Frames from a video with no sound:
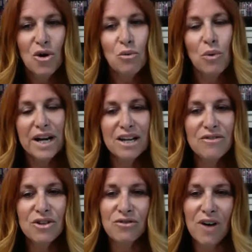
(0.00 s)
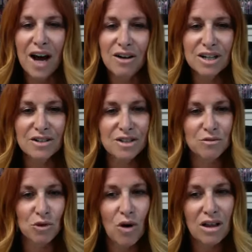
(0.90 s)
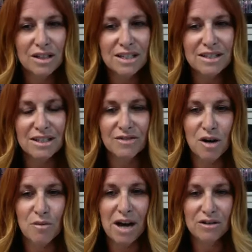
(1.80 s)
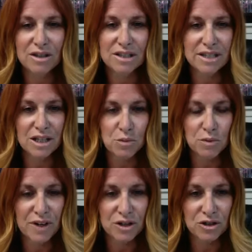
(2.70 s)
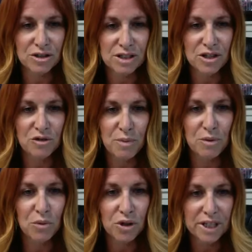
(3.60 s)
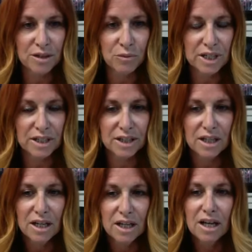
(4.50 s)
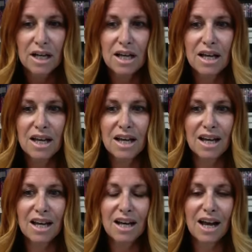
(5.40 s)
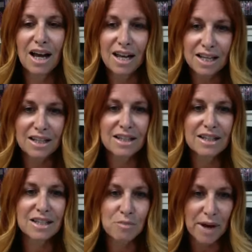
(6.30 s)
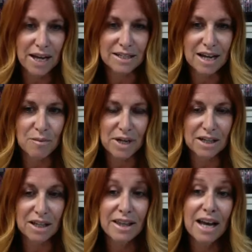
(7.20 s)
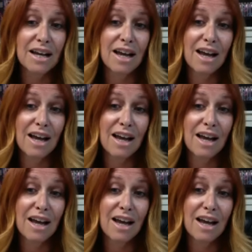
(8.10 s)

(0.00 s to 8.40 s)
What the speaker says: What have you found are some qualities that have come out in the sales professionals that you've been working with in this pandemic that